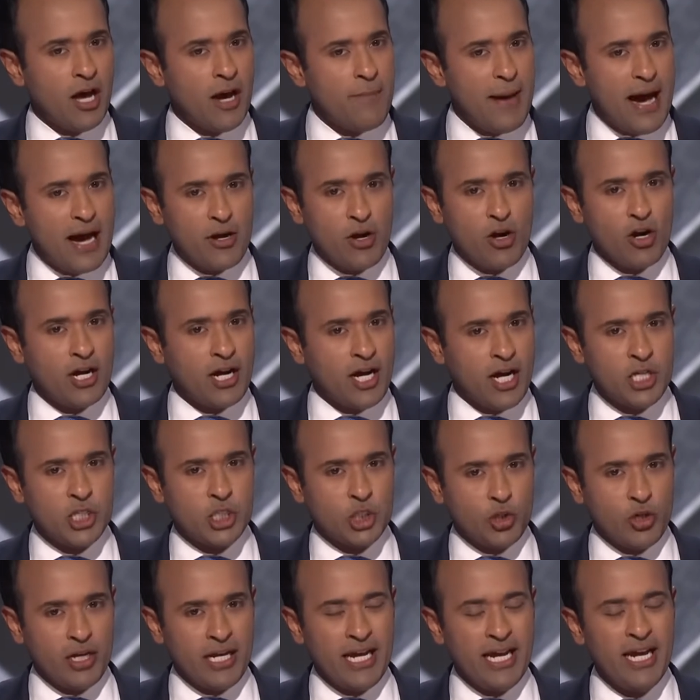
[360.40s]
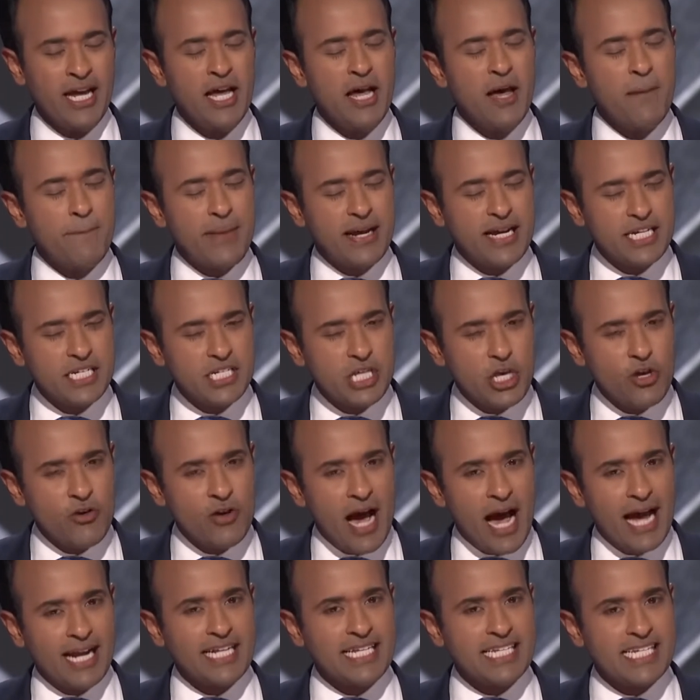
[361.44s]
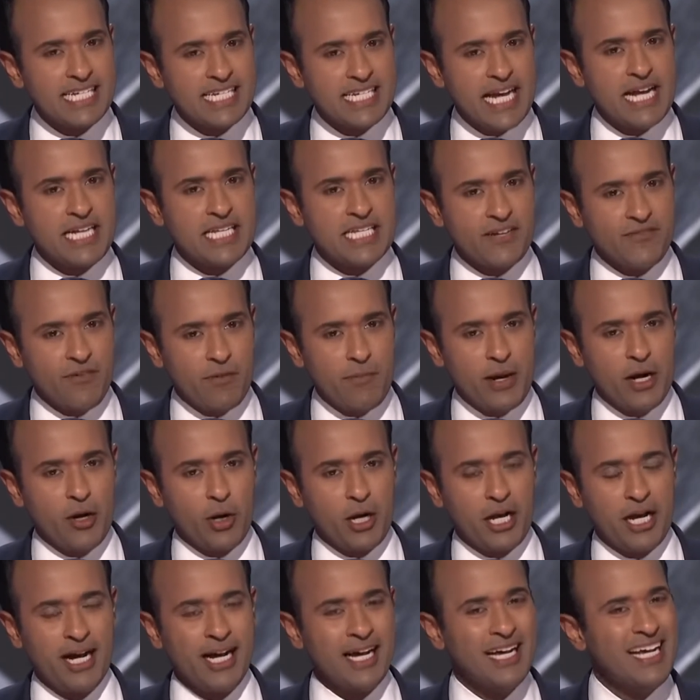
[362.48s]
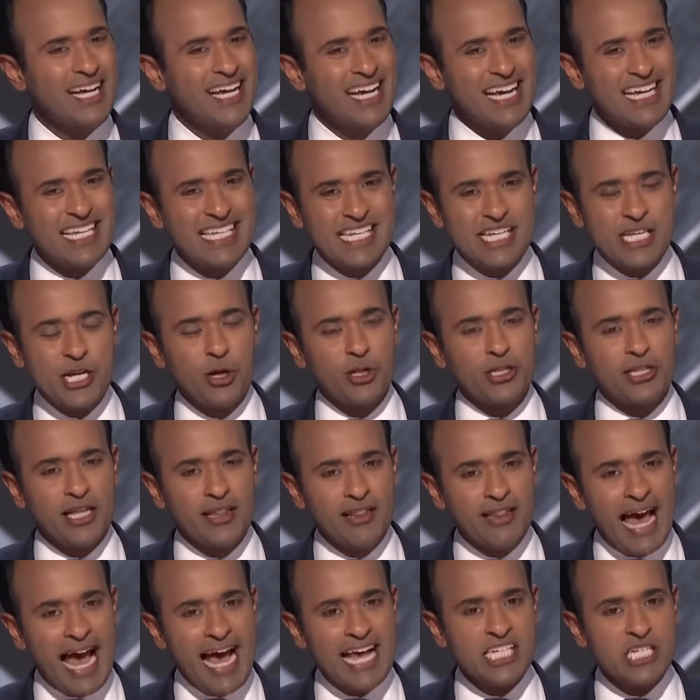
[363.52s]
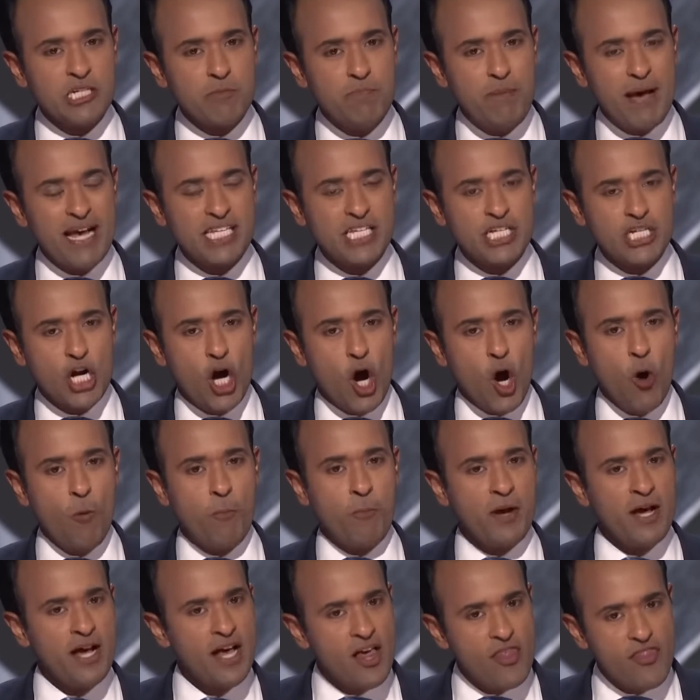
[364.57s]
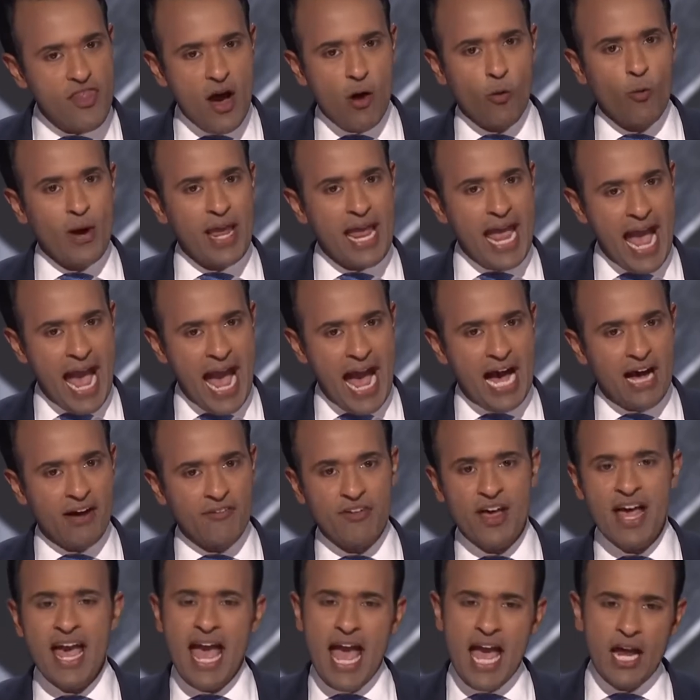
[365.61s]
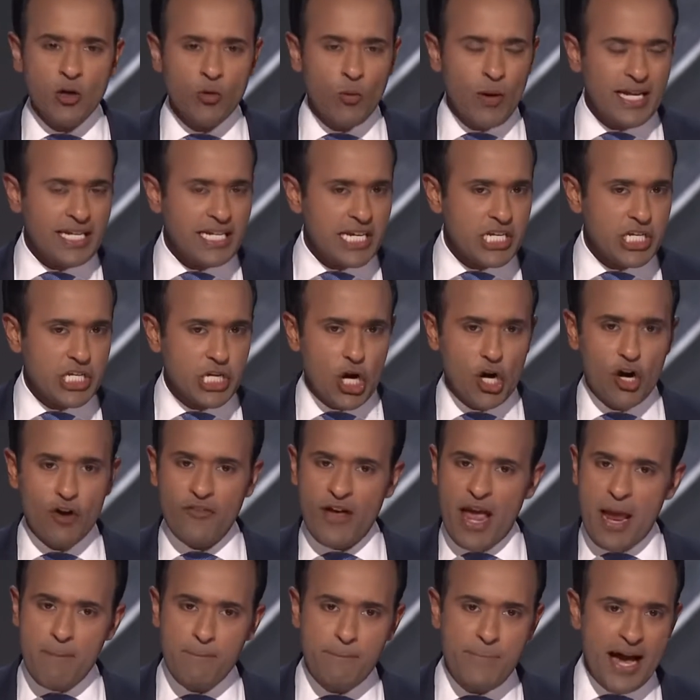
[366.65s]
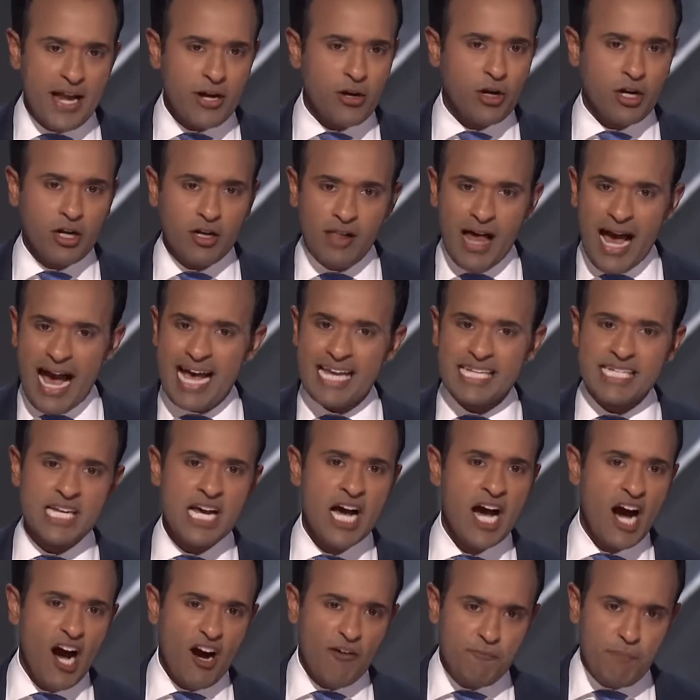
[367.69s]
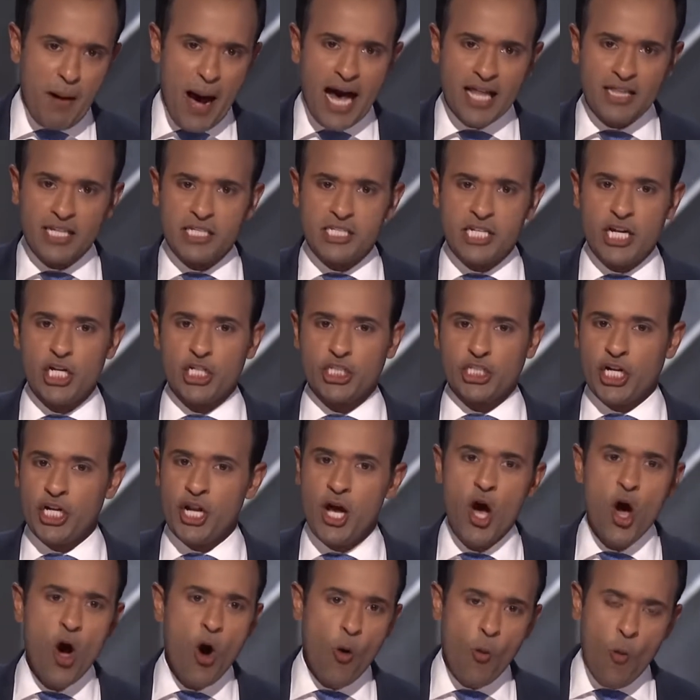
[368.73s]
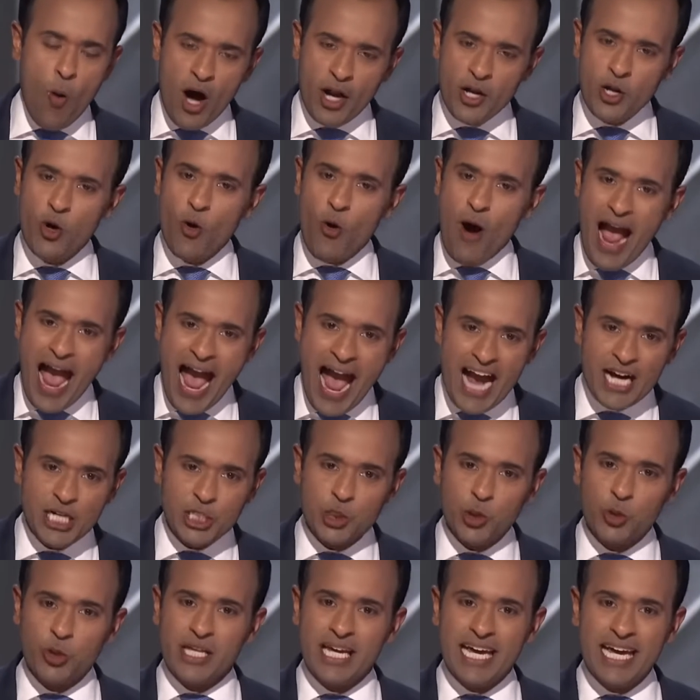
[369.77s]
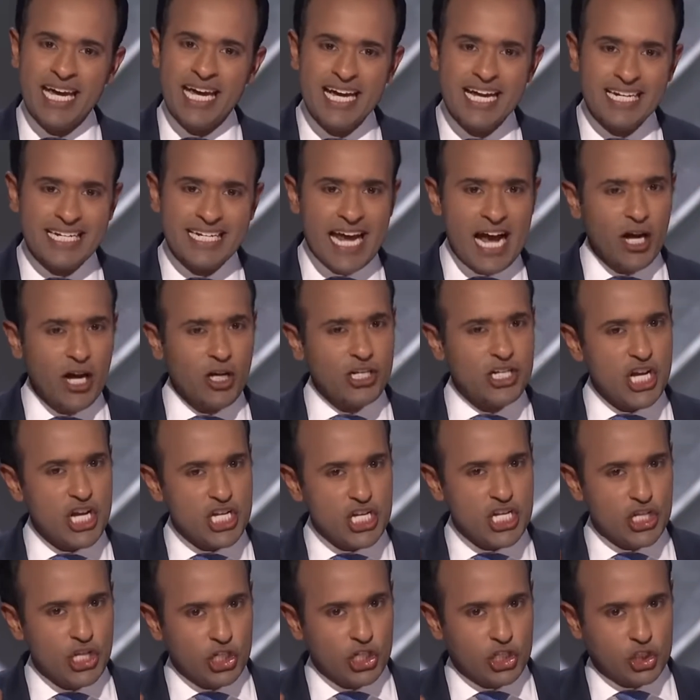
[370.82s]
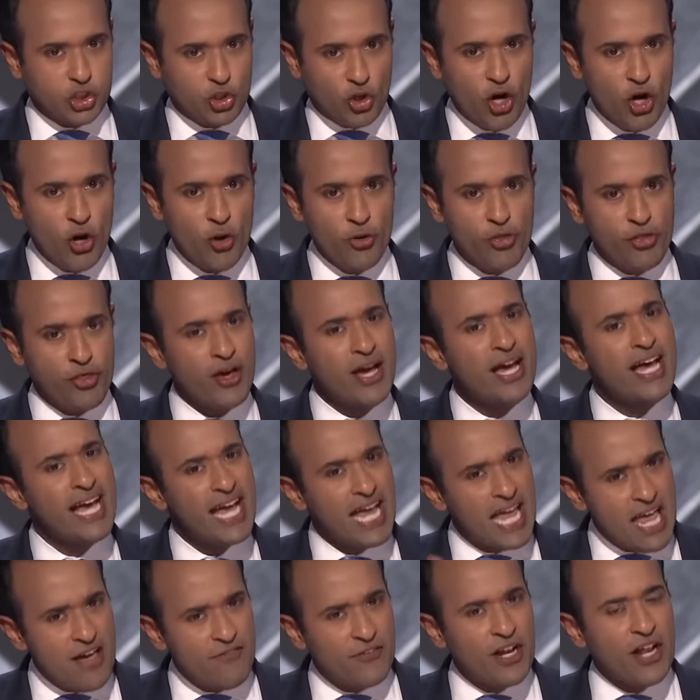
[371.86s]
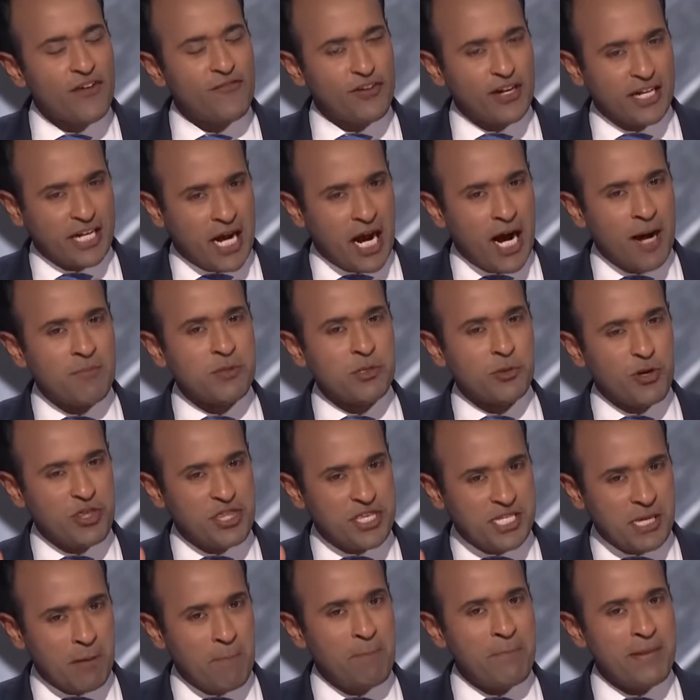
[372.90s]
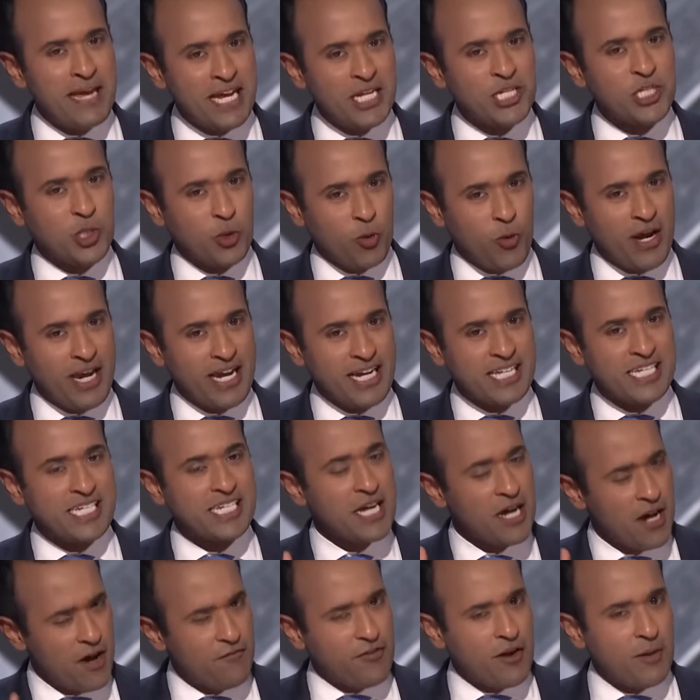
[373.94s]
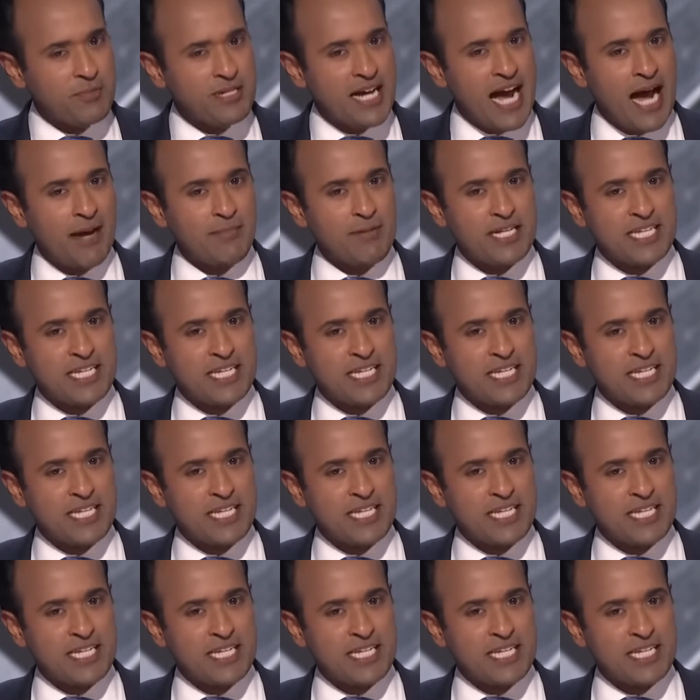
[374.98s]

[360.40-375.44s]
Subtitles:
about our country, because the United States of America is still the last best hope that we have. And we deserve a better class of politician, one who actually tells us the truth, even if it comes with some mean tweets from time to